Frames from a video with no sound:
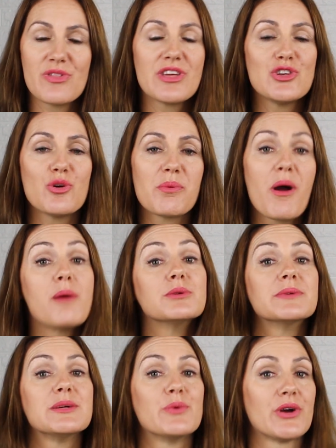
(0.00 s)
then you're
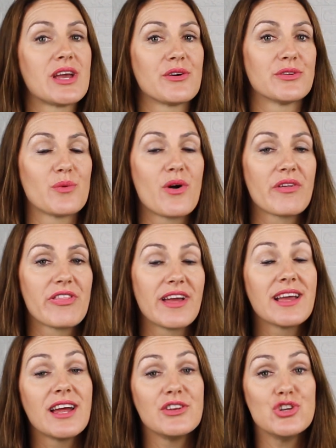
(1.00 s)
probably working on the wrong
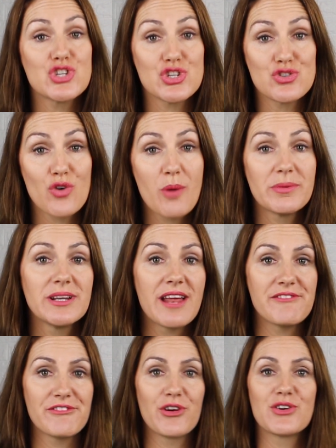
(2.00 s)
thing and you should drop it
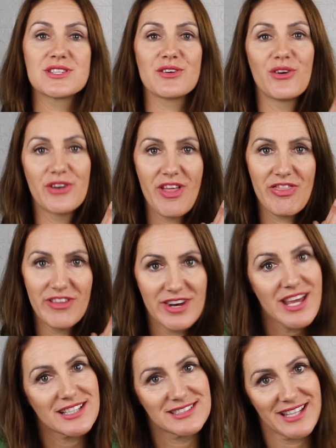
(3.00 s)
and focus on the
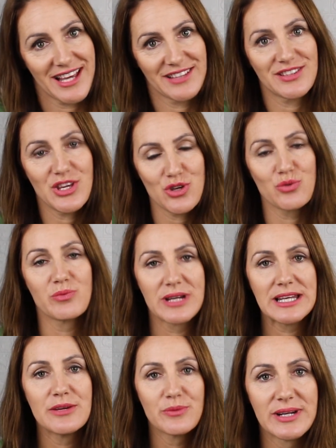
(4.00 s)
next thing that you
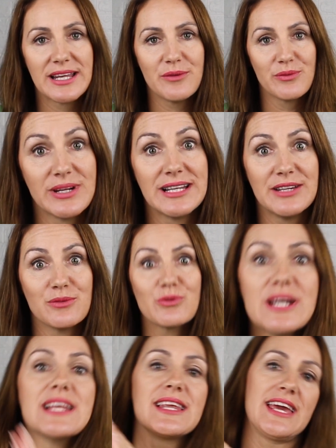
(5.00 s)
really, really, really,
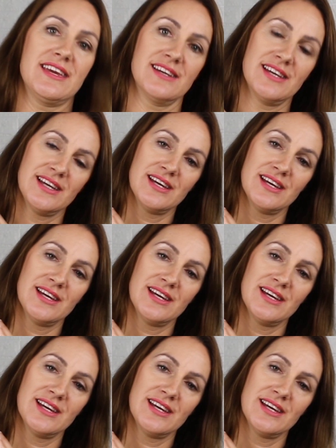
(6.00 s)
really